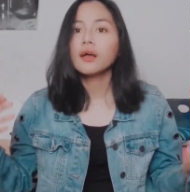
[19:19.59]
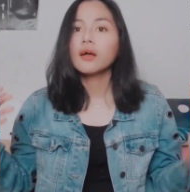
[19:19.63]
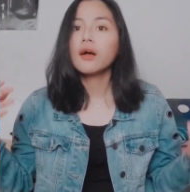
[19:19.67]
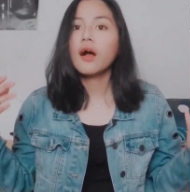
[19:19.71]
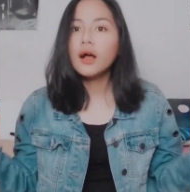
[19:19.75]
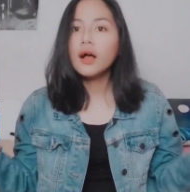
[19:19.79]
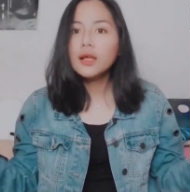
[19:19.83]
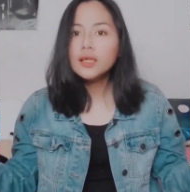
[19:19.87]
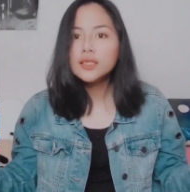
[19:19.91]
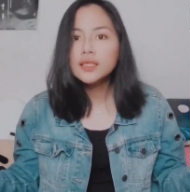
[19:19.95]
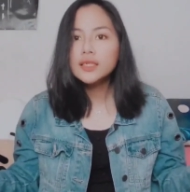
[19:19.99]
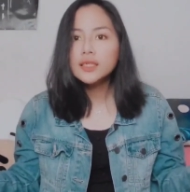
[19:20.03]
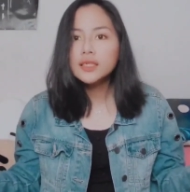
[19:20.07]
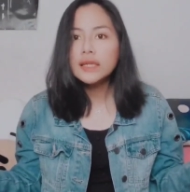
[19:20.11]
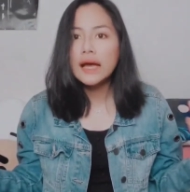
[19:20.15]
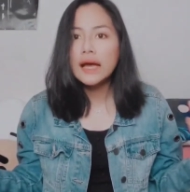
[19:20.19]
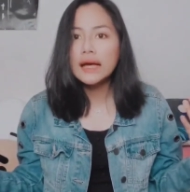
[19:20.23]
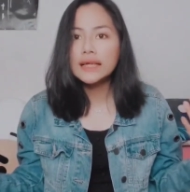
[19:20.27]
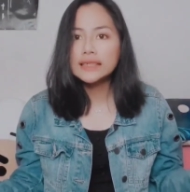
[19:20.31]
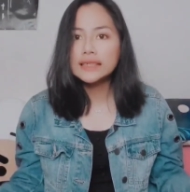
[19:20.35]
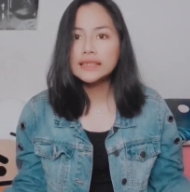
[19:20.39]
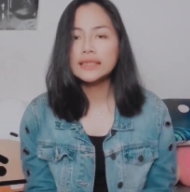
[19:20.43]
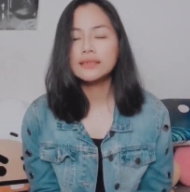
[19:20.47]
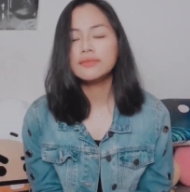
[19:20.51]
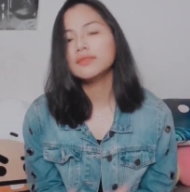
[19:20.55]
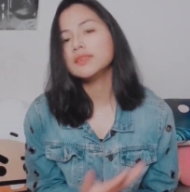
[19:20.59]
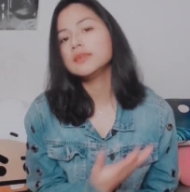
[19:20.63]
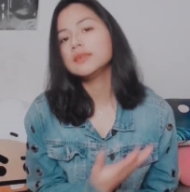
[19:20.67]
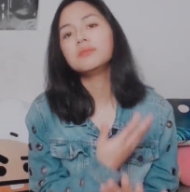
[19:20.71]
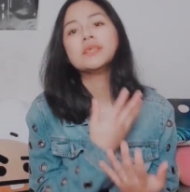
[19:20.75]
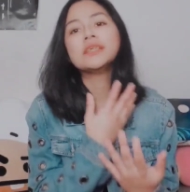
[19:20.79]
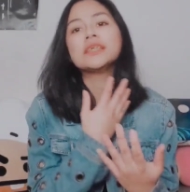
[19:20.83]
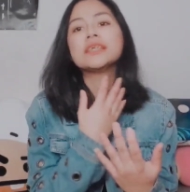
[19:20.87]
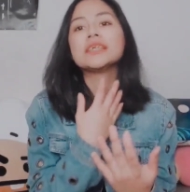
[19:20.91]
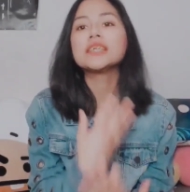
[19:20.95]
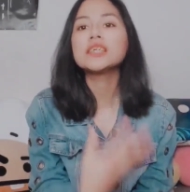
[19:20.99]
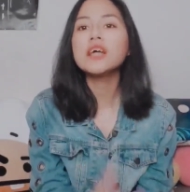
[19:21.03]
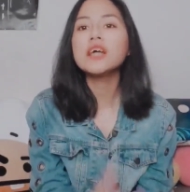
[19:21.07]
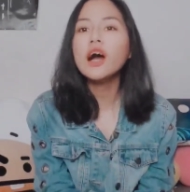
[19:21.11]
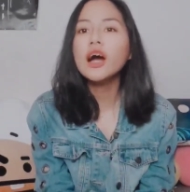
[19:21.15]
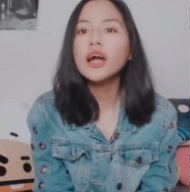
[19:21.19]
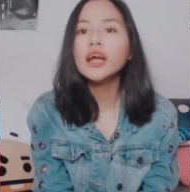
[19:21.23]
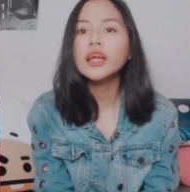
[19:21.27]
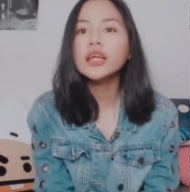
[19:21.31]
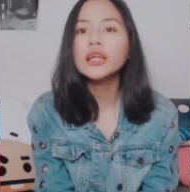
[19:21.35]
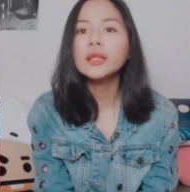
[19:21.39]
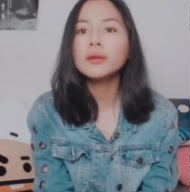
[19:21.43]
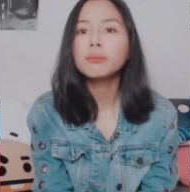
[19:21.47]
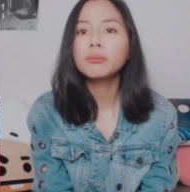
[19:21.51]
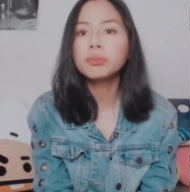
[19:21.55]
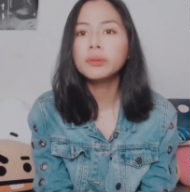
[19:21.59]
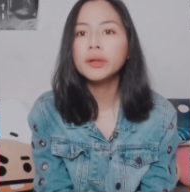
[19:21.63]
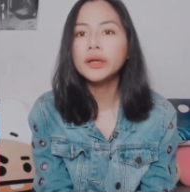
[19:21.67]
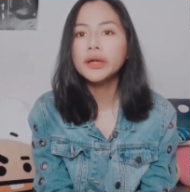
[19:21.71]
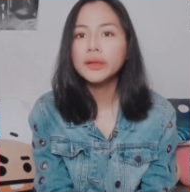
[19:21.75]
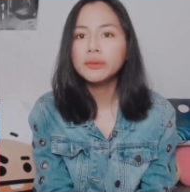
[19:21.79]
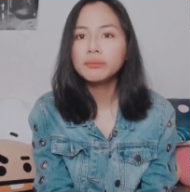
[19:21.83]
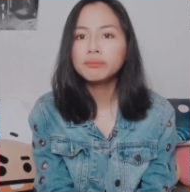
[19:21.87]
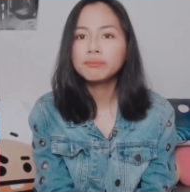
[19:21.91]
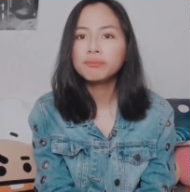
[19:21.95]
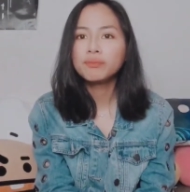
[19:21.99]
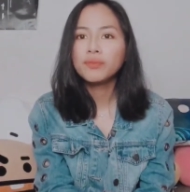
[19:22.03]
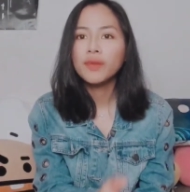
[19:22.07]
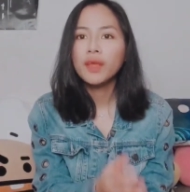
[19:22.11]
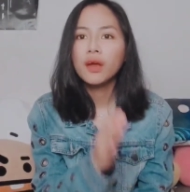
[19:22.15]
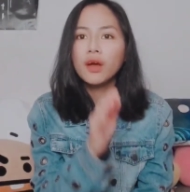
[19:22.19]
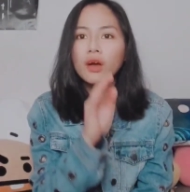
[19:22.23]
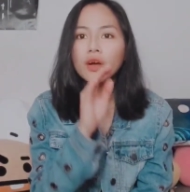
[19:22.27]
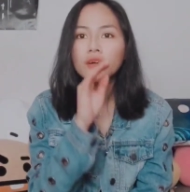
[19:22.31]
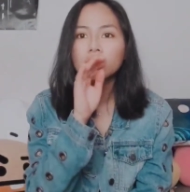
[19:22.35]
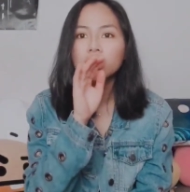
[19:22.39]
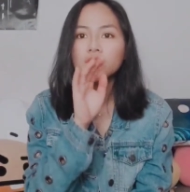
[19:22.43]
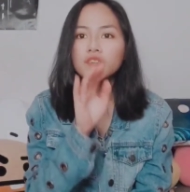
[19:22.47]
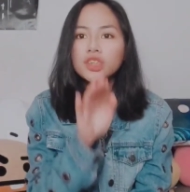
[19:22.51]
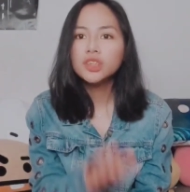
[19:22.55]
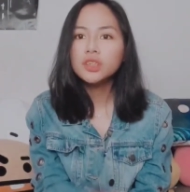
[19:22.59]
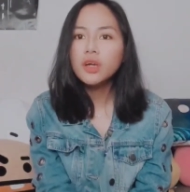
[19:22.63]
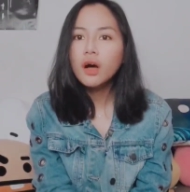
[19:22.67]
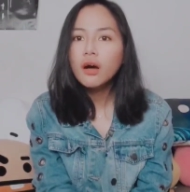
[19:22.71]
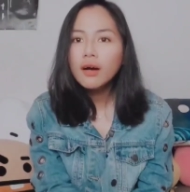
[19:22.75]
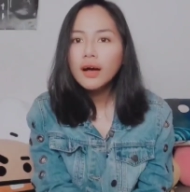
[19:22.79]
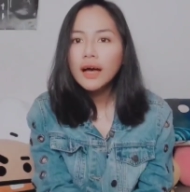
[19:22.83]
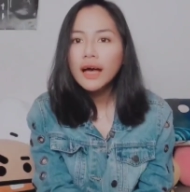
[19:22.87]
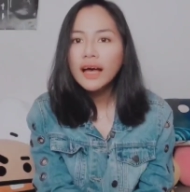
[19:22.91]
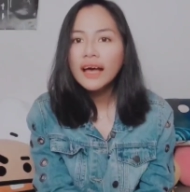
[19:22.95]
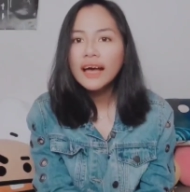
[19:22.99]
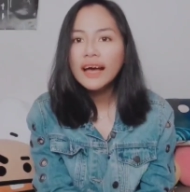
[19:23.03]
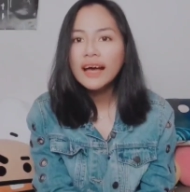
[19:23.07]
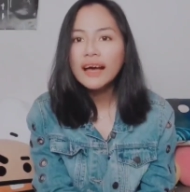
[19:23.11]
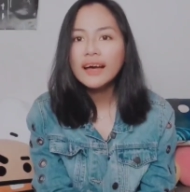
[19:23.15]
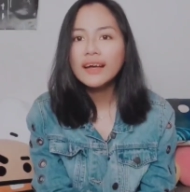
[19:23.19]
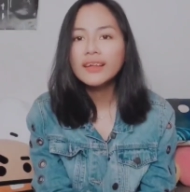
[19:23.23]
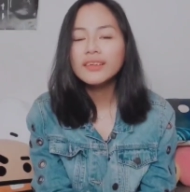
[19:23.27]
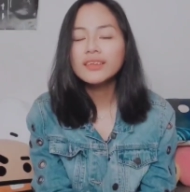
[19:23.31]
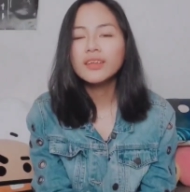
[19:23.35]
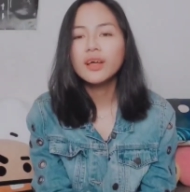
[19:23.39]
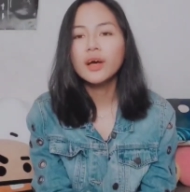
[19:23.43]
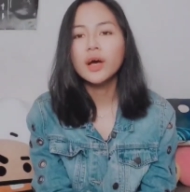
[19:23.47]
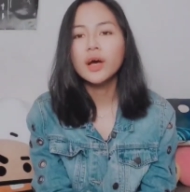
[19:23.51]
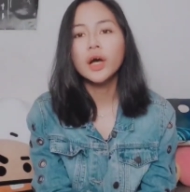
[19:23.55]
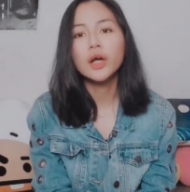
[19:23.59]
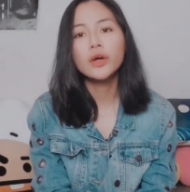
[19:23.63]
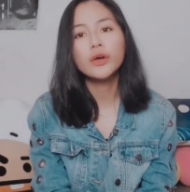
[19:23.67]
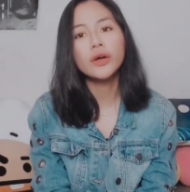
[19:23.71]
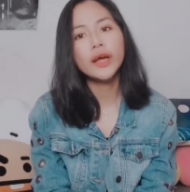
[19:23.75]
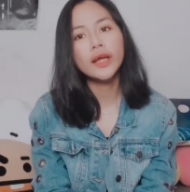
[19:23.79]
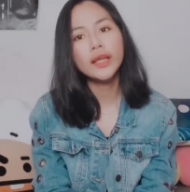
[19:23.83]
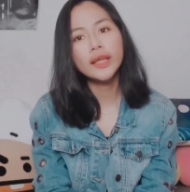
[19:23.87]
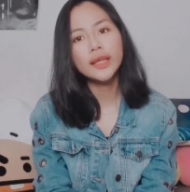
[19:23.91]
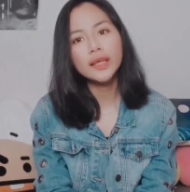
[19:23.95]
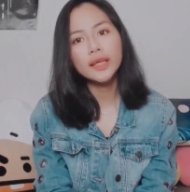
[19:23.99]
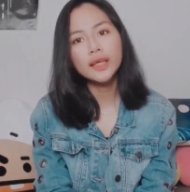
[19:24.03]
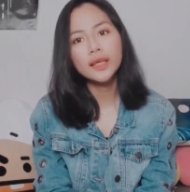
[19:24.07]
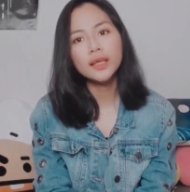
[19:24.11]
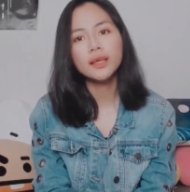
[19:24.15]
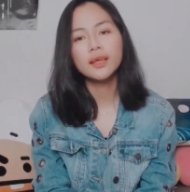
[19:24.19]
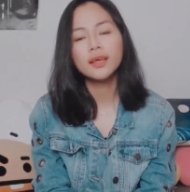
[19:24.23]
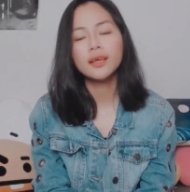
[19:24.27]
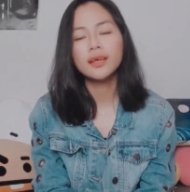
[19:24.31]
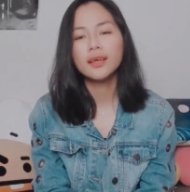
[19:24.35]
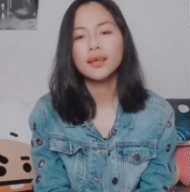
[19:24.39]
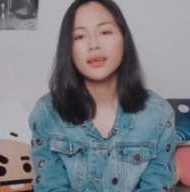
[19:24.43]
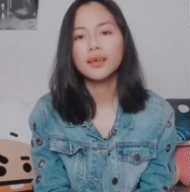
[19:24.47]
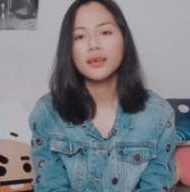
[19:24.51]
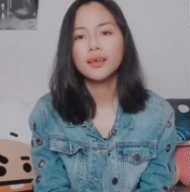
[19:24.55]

Concert hasn't even been started, but Jonghan already